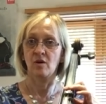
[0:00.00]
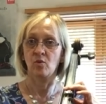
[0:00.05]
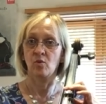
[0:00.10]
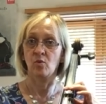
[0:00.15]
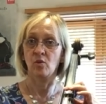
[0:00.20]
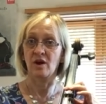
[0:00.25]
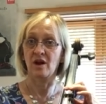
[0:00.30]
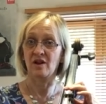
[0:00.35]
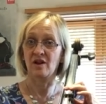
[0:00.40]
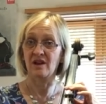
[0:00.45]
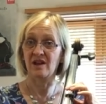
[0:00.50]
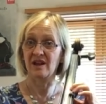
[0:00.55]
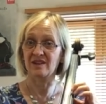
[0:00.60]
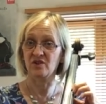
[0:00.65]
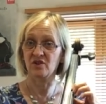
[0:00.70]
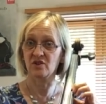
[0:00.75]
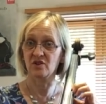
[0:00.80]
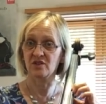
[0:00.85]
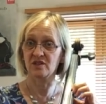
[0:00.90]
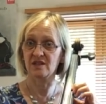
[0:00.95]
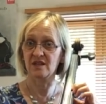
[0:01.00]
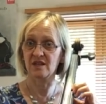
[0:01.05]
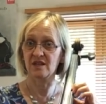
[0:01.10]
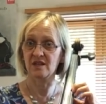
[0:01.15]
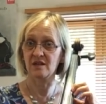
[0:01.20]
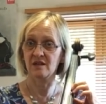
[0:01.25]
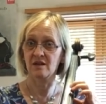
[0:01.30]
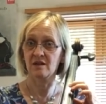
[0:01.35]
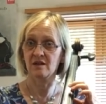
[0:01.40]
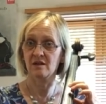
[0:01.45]
right, as you can see,
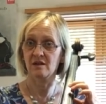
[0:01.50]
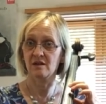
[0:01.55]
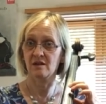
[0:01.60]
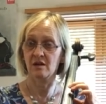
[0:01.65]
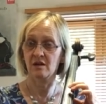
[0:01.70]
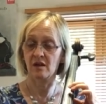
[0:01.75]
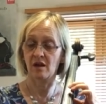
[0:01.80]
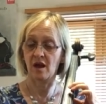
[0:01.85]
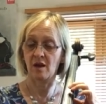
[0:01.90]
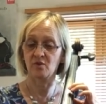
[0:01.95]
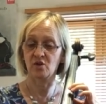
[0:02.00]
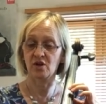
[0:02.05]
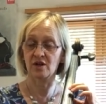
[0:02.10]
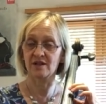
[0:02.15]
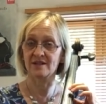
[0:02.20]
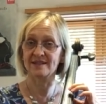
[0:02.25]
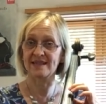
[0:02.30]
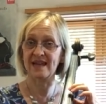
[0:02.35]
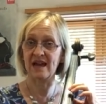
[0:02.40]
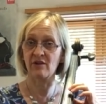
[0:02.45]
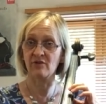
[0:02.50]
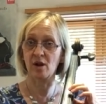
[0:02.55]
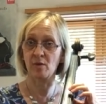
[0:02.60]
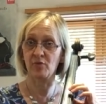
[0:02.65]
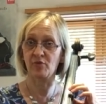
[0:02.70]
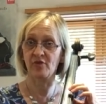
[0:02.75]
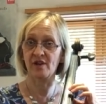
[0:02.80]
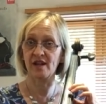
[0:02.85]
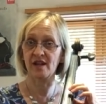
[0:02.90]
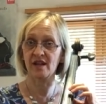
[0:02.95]
I'm doing a down up
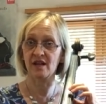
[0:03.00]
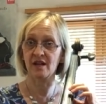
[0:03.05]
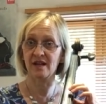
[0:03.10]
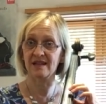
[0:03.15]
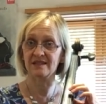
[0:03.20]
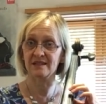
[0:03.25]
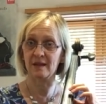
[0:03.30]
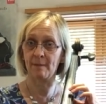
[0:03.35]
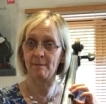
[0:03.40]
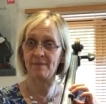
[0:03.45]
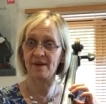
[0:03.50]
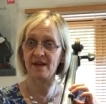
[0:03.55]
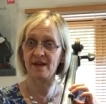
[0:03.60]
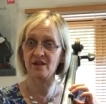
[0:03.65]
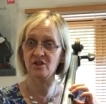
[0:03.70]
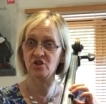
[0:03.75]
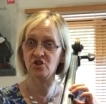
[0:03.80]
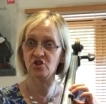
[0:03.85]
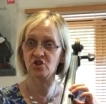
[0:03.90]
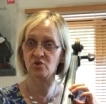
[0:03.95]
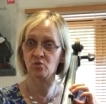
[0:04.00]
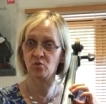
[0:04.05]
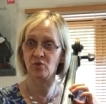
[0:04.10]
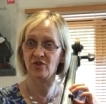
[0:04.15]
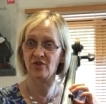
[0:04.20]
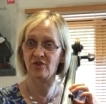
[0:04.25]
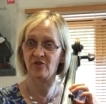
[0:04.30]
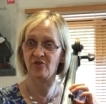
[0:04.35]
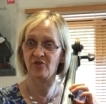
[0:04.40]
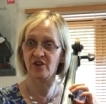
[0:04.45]
flick. It's a pinch with
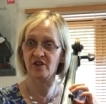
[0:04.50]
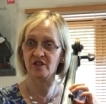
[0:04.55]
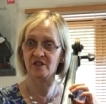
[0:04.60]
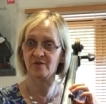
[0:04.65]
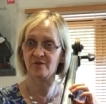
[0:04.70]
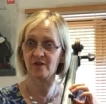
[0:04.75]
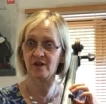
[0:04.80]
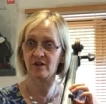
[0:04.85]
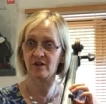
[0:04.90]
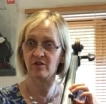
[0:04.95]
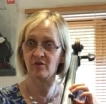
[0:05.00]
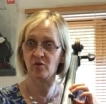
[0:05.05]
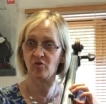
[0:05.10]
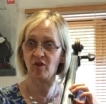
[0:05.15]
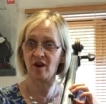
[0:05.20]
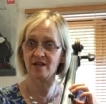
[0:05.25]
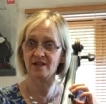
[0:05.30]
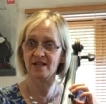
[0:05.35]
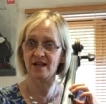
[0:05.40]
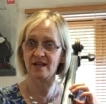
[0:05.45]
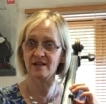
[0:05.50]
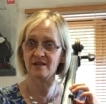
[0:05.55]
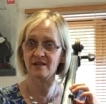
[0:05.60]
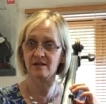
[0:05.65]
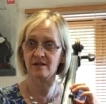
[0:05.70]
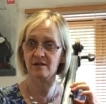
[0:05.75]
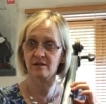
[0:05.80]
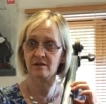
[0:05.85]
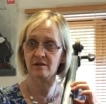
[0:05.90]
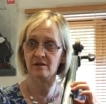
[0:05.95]
the first finger of the right hand
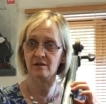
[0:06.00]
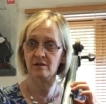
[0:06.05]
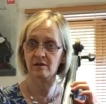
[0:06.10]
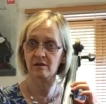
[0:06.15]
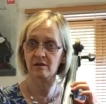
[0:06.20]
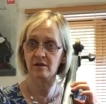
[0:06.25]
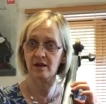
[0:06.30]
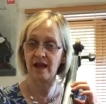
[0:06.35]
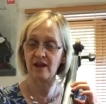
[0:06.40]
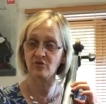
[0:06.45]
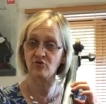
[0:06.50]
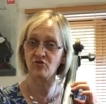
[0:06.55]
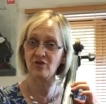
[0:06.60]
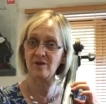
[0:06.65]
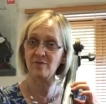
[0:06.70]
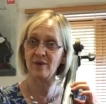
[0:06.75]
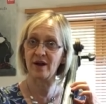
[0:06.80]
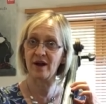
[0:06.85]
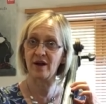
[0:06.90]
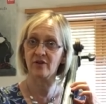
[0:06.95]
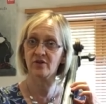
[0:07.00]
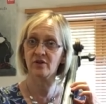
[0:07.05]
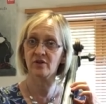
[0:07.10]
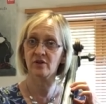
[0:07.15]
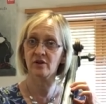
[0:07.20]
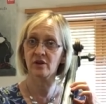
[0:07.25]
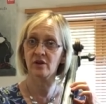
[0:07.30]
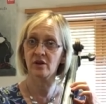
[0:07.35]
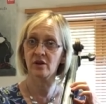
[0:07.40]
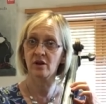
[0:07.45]
and rebound,
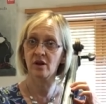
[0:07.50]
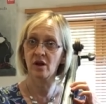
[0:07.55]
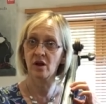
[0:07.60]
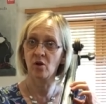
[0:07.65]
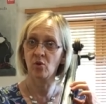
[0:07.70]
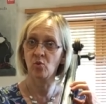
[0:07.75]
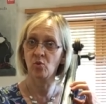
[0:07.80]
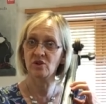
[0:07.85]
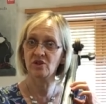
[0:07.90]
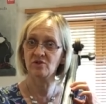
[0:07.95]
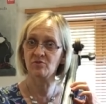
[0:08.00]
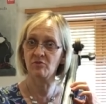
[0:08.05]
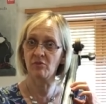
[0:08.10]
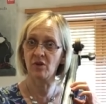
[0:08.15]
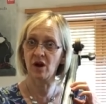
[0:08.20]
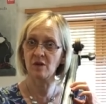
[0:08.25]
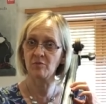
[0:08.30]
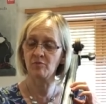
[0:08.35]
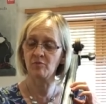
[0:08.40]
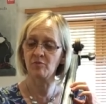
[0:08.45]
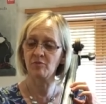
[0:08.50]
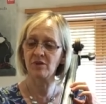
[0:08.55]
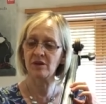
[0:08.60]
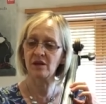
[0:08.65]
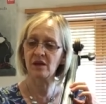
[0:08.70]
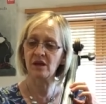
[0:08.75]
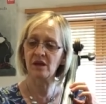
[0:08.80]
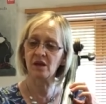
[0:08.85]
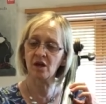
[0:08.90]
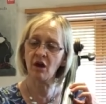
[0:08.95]
which might be
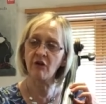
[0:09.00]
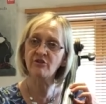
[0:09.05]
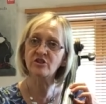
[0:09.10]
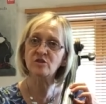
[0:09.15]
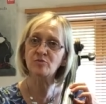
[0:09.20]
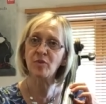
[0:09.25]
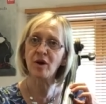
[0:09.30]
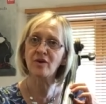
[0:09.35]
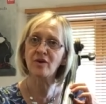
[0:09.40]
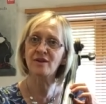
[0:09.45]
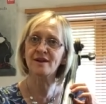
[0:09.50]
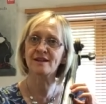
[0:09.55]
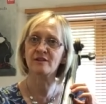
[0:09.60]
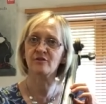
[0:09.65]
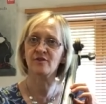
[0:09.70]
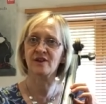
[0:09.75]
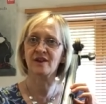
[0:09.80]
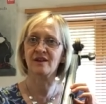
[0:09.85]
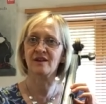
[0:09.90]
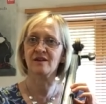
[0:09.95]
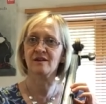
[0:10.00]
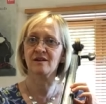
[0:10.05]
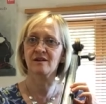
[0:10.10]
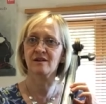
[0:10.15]
encouraged by the little finger.